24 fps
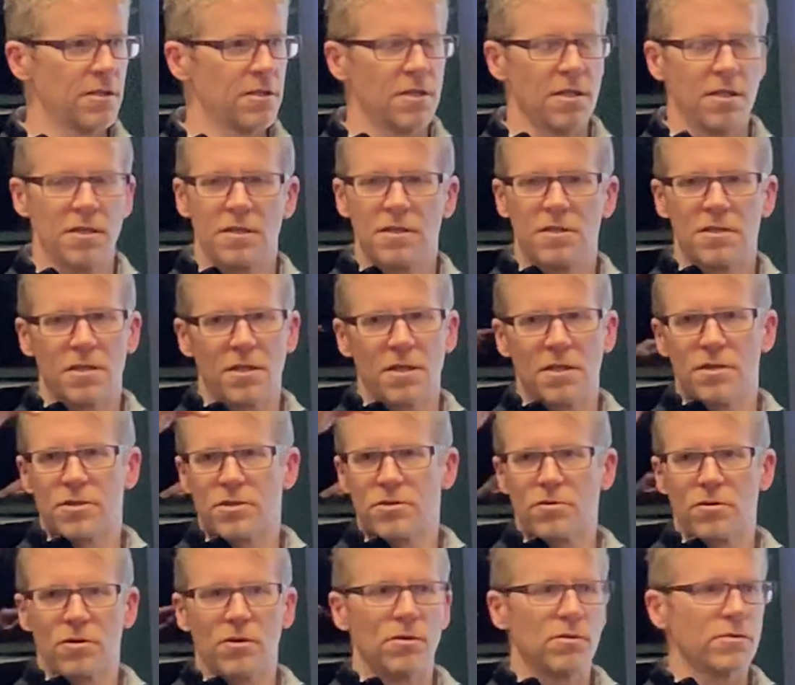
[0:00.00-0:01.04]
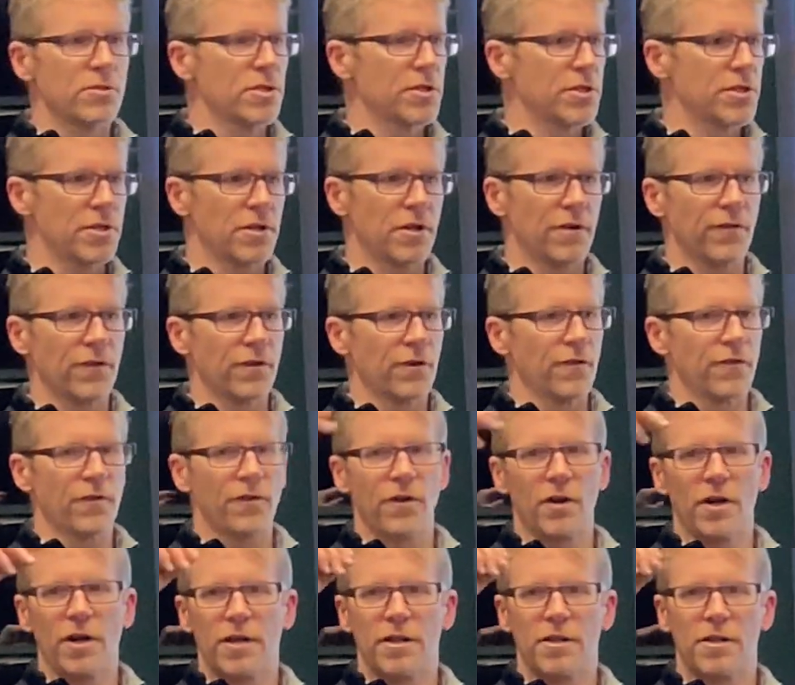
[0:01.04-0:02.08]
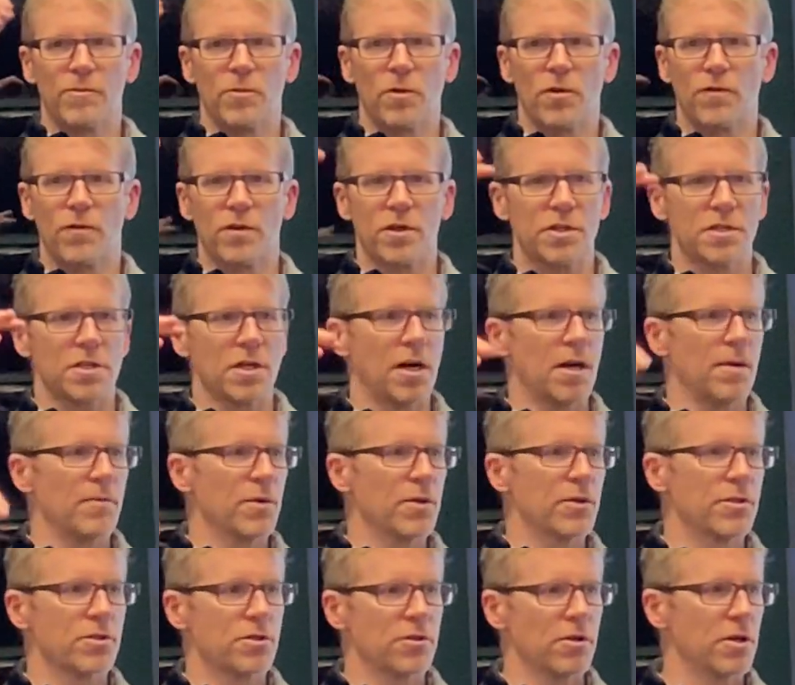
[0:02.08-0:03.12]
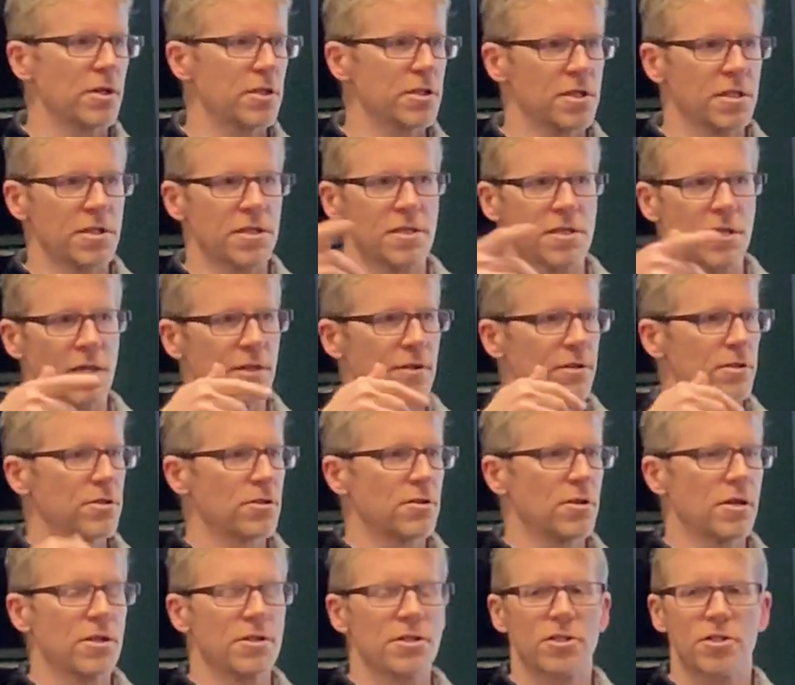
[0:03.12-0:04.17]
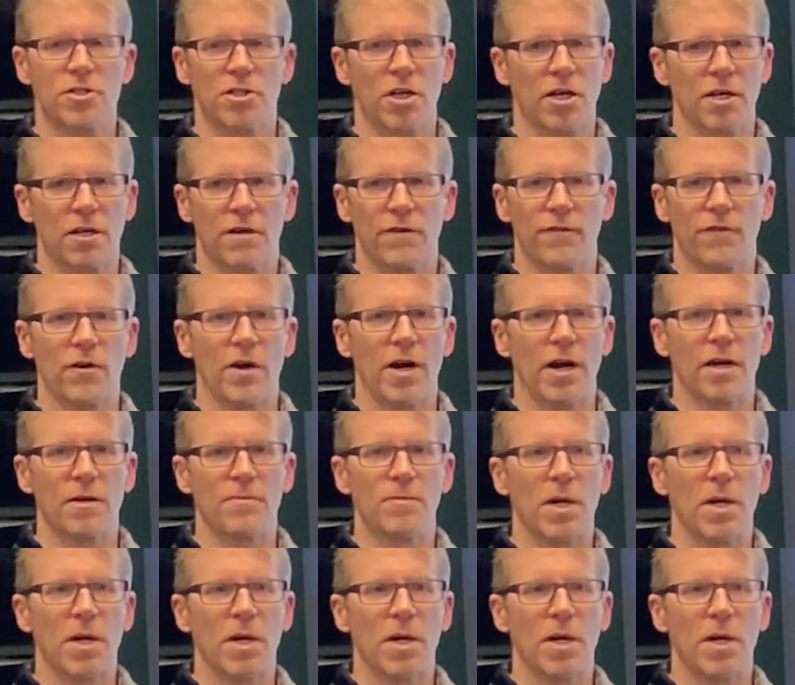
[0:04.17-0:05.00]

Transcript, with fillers: DEC has drones and stuff. They're flying them over the top of the trucks, inside the trucks, and checking for egg